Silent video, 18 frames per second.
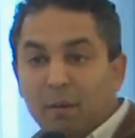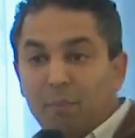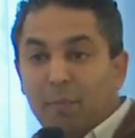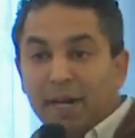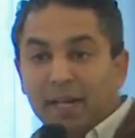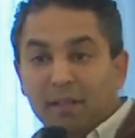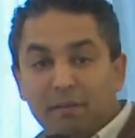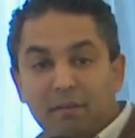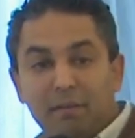
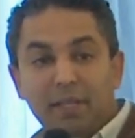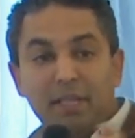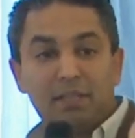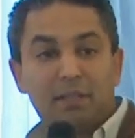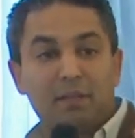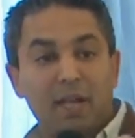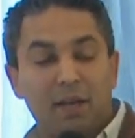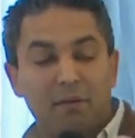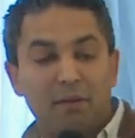bring
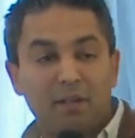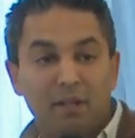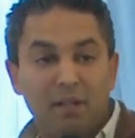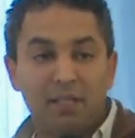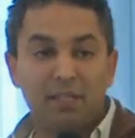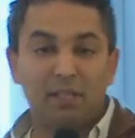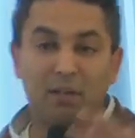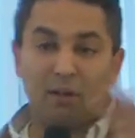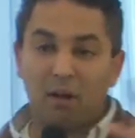these. Now,
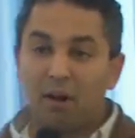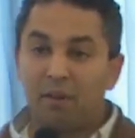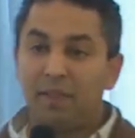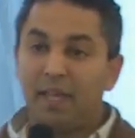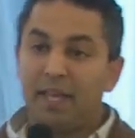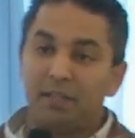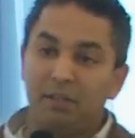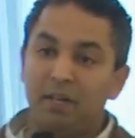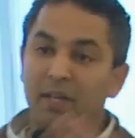there's a lot of
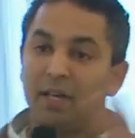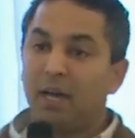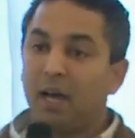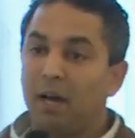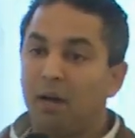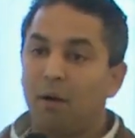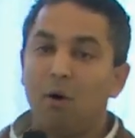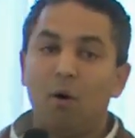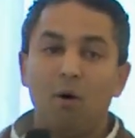things. You can
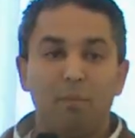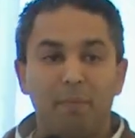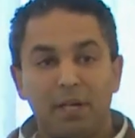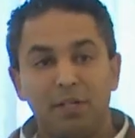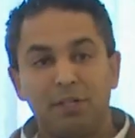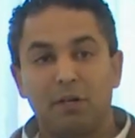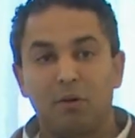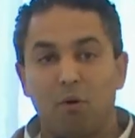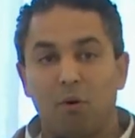cut a whole
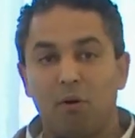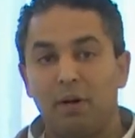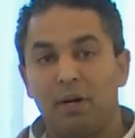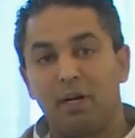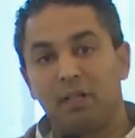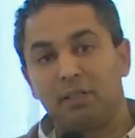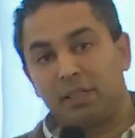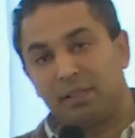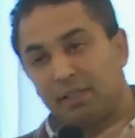bunch of
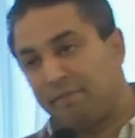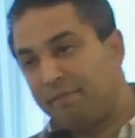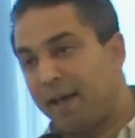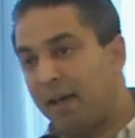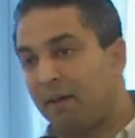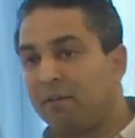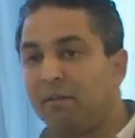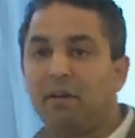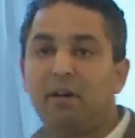corners as a
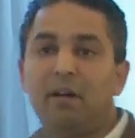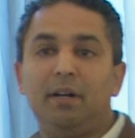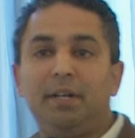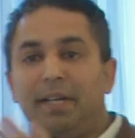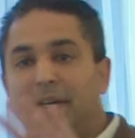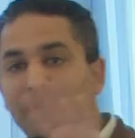founder,